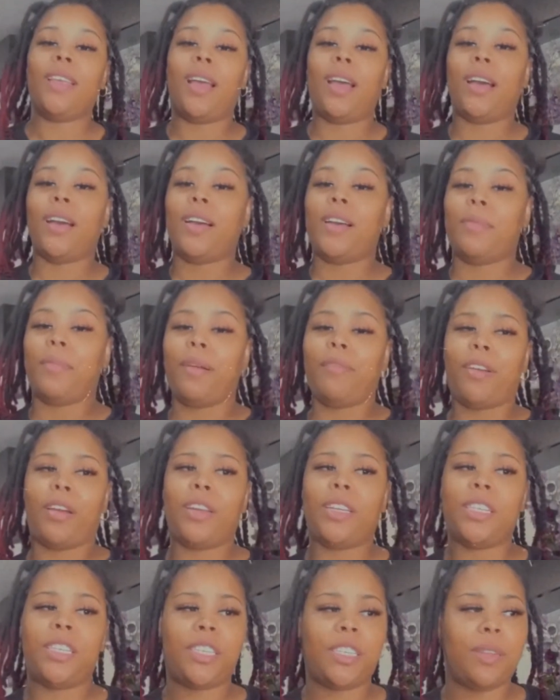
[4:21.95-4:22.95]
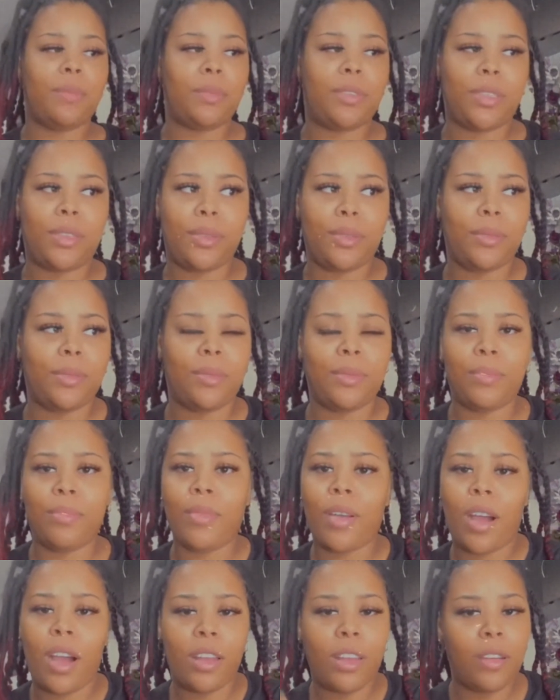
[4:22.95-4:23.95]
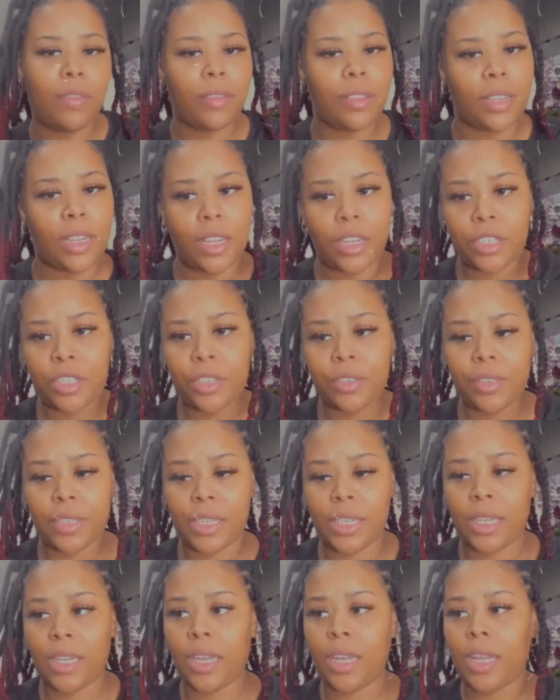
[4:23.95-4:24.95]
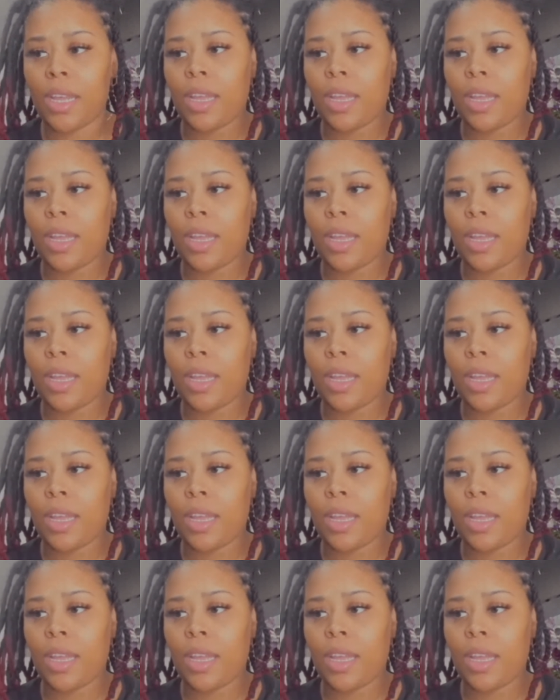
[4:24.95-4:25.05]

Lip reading: I've already shipped to all over the country,